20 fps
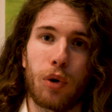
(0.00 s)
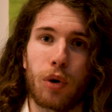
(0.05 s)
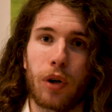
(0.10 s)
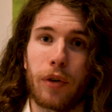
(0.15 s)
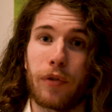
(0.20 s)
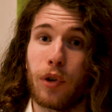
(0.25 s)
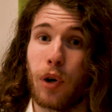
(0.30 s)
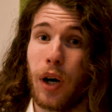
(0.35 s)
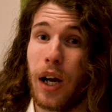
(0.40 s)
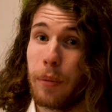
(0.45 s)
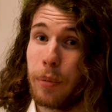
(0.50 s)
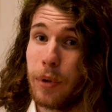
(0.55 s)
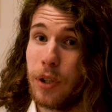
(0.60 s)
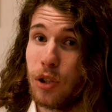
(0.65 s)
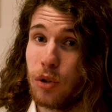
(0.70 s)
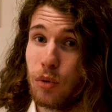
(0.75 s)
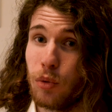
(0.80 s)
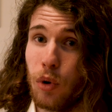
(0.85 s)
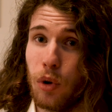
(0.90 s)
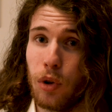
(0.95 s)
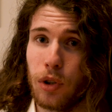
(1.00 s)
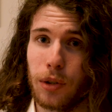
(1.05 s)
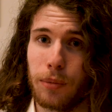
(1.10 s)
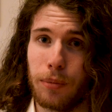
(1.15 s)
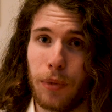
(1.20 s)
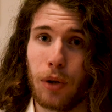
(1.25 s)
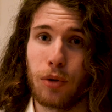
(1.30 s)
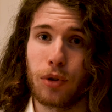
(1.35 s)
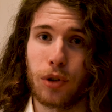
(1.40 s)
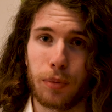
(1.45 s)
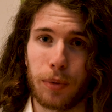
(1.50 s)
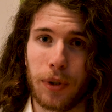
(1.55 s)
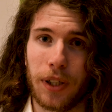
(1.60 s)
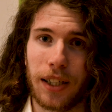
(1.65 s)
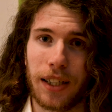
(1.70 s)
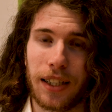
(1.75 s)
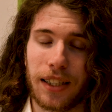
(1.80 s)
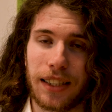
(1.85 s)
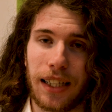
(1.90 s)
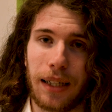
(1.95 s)
or if you're happy to order
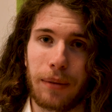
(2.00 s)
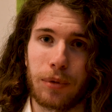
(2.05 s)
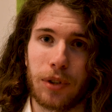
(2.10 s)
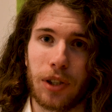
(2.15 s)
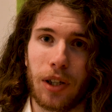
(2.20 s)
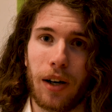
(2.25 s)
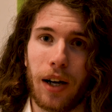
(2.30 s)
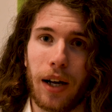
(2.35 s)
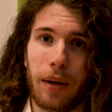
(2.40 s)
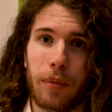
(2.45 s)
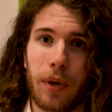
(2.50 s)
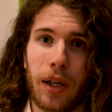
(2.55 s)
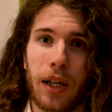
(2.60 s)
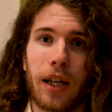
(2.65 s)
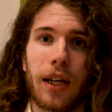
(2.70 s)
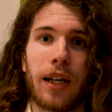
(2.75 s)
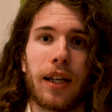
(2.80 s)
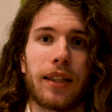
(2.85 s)
multiple at the same time,